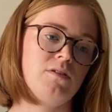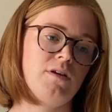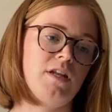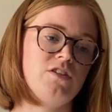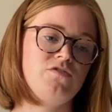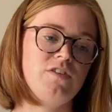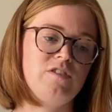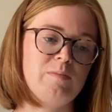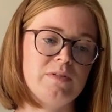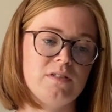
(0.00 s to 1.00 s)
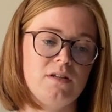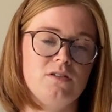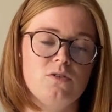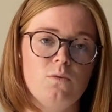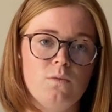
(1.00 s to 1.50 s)
and it's 50%
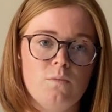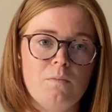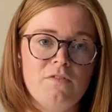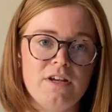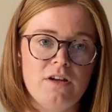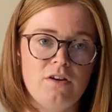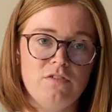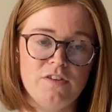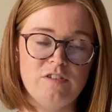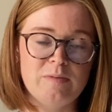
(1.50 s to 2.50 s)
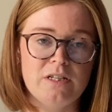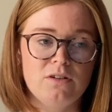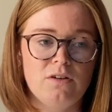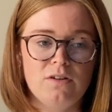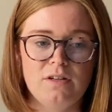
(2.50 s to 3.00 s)
merino, 50%
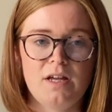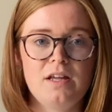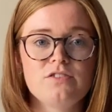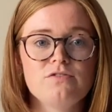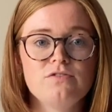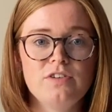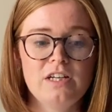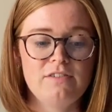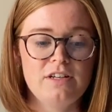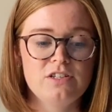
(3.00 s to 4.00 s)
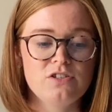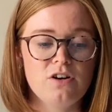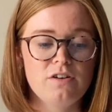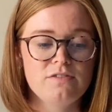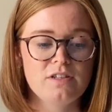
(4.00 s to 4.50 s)
cotton, and it's really, really
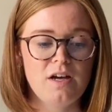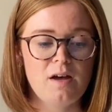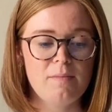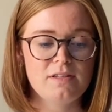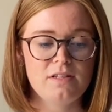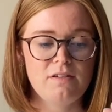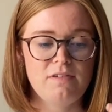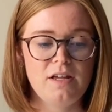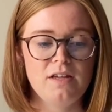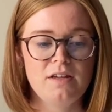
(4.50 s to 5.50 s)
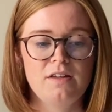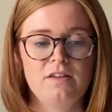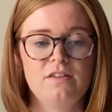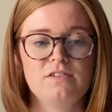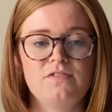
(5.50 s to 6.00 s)
soft. It's lovely.
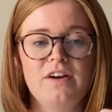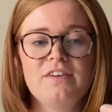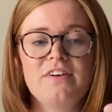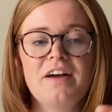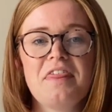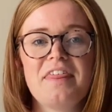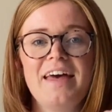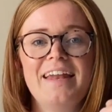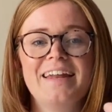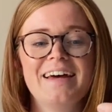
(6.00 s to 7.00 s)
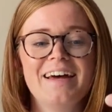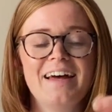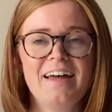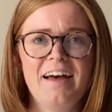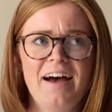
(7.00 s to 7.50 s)
It's very, very thin.
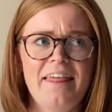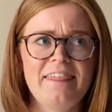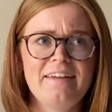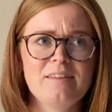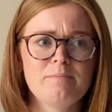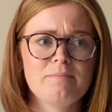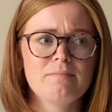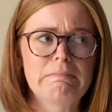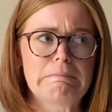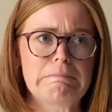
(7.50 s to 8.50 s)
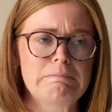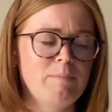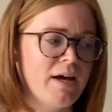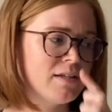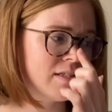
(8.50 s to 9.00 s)
I think the
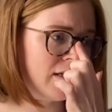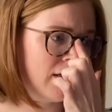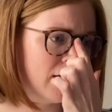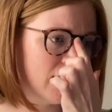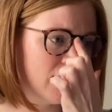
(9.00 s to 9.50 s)
pattern's like,